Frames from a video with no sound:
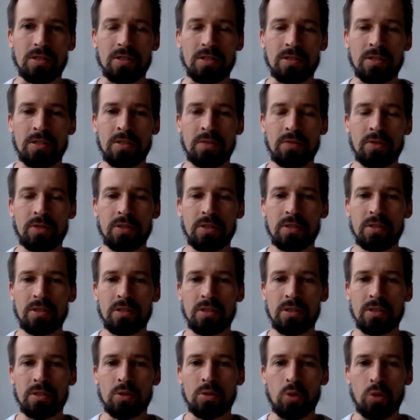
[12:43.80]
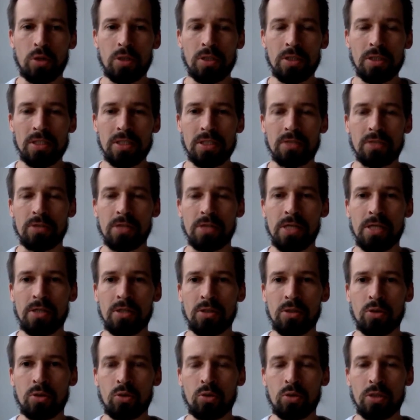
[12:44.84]
different tokens
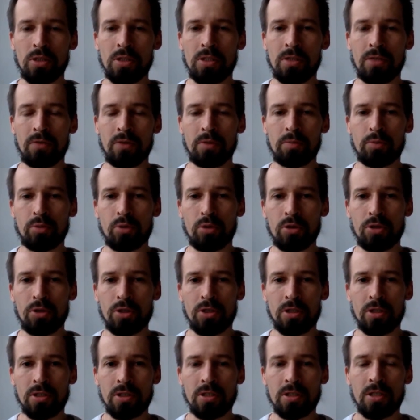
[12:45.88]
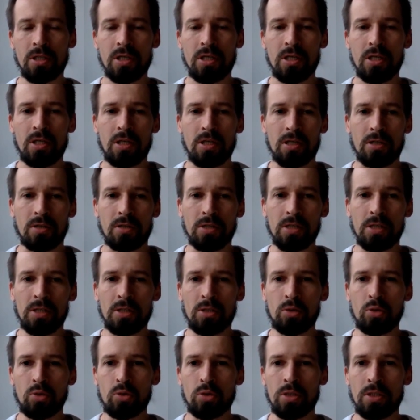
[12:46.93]
related to the different projects,
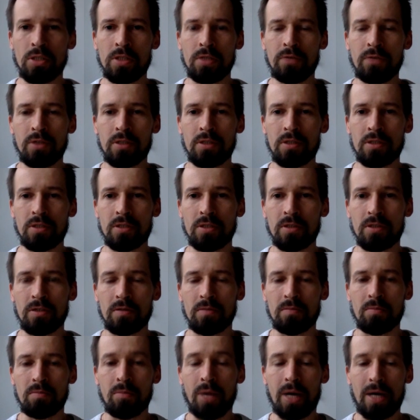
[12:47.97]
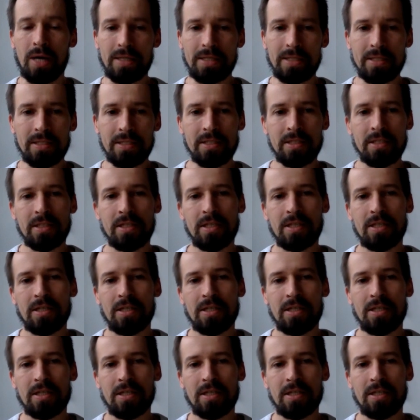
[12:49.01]
related to the different markets